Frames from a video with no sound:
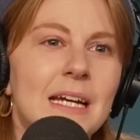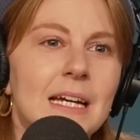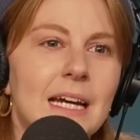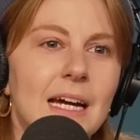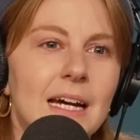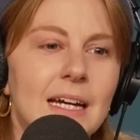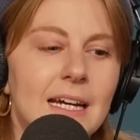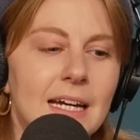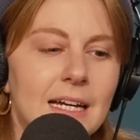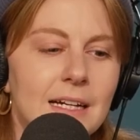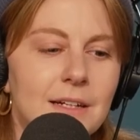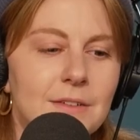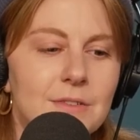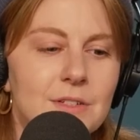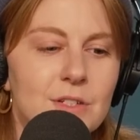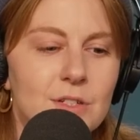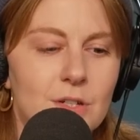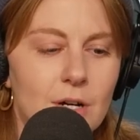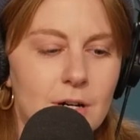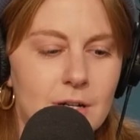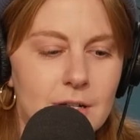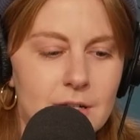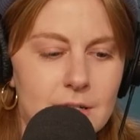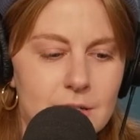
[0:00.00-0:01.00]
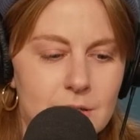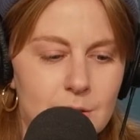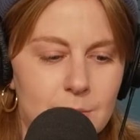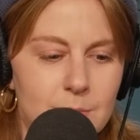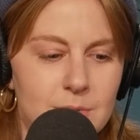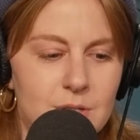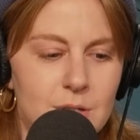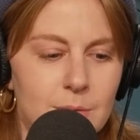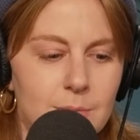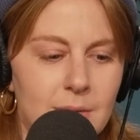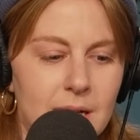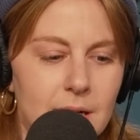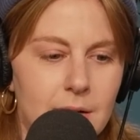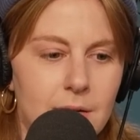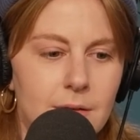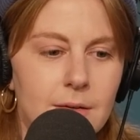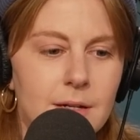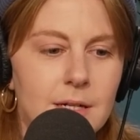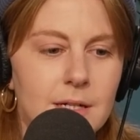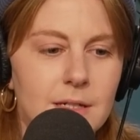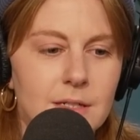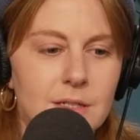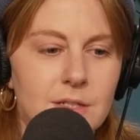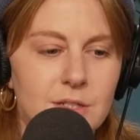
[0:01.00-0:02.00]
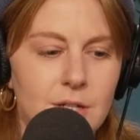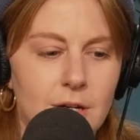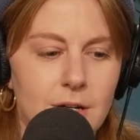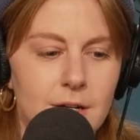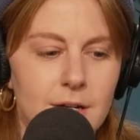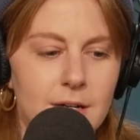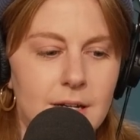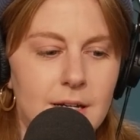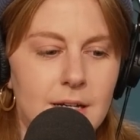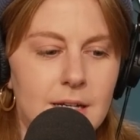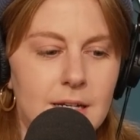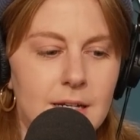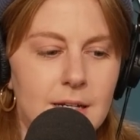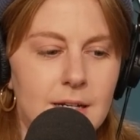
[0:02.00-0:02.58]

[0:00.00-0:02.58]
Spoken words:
kind of started, so my career started